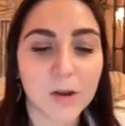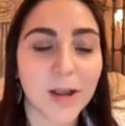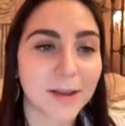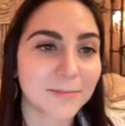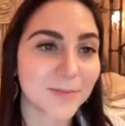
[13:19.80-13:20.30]

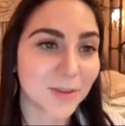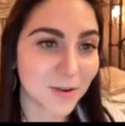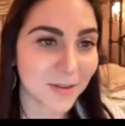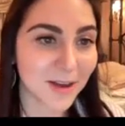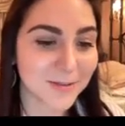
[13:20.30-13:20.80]
Okay,
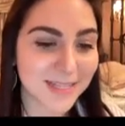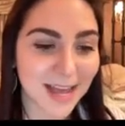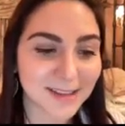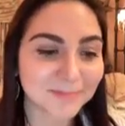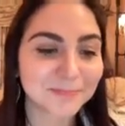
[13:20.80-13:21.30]
so that was
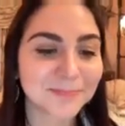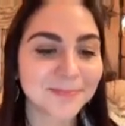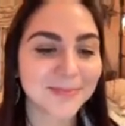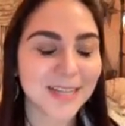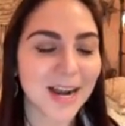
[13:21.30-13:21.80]
that.
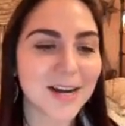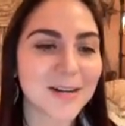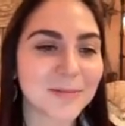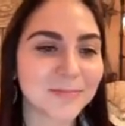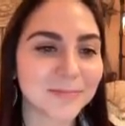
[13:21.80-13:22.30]

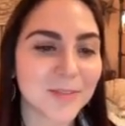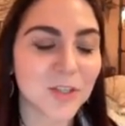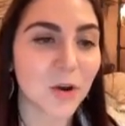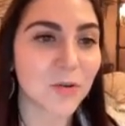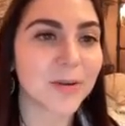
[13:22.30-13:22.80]
Now
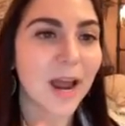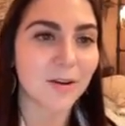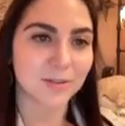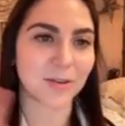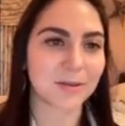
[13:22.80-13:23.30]

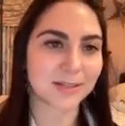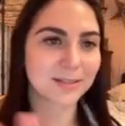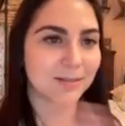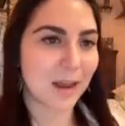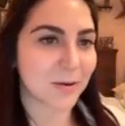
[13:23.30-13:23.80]

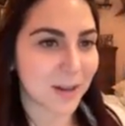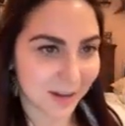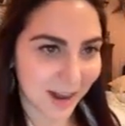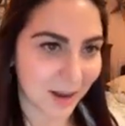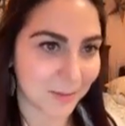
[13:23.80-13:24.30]
we're done
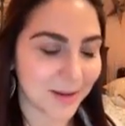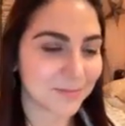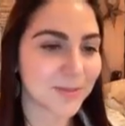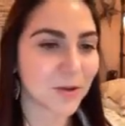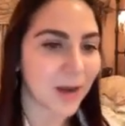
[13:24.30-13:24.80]

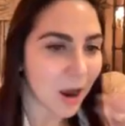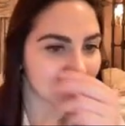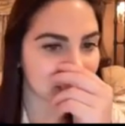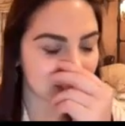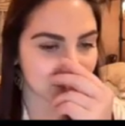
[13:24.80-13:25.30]
anatomy. So now I'm
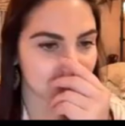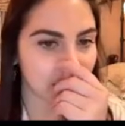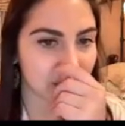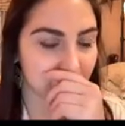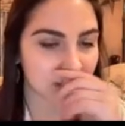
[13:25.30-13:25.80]
going to switch
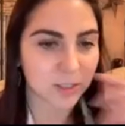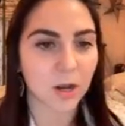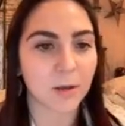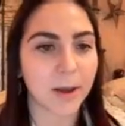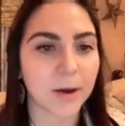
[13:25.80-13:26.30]
gears to
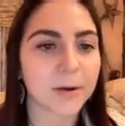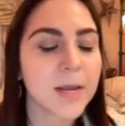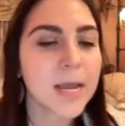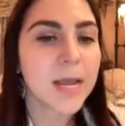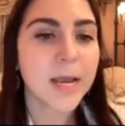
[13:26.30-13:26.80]
talk about
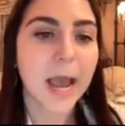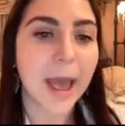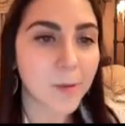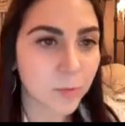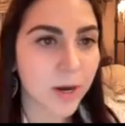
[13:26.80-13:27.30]

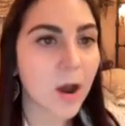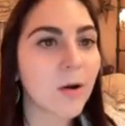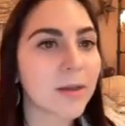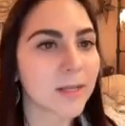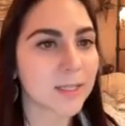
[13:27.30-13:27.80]
embryo,
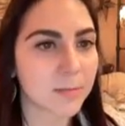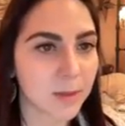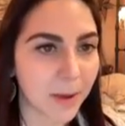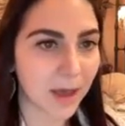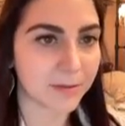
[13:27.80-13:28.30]
and then some of
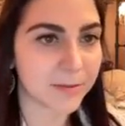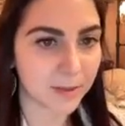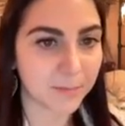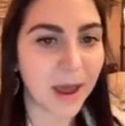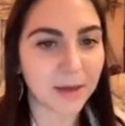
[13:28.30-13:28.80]
the
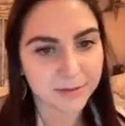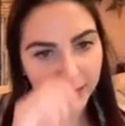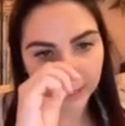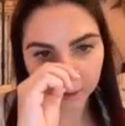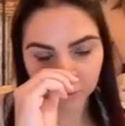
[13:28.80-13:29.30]
path
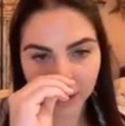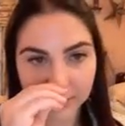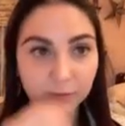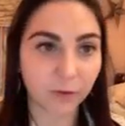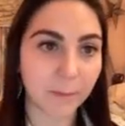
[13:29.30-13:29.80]
that can
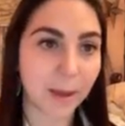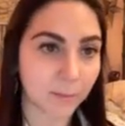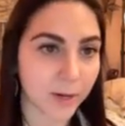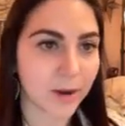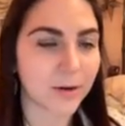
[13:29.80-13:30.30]
arise from
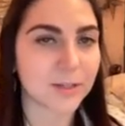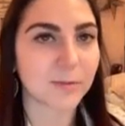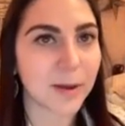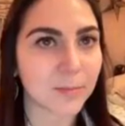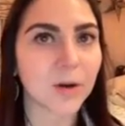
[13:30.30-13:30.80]
embryo. Because
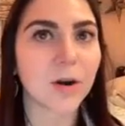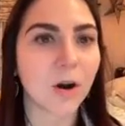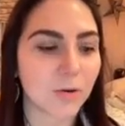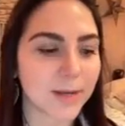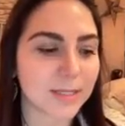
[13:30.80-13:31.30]
remember,
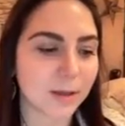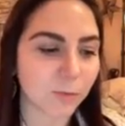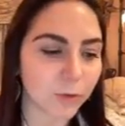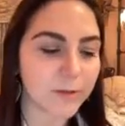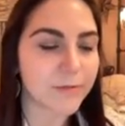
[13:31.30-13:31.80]
always the
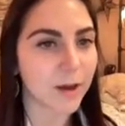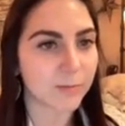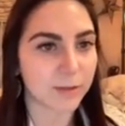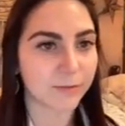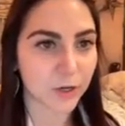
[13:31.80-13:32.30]
rule of
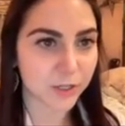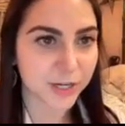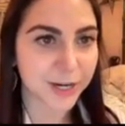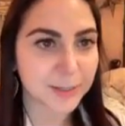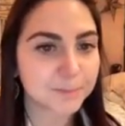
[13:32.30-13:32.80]
thumb with
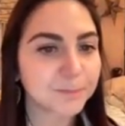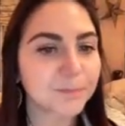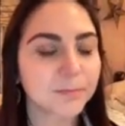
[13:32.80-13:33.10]
first year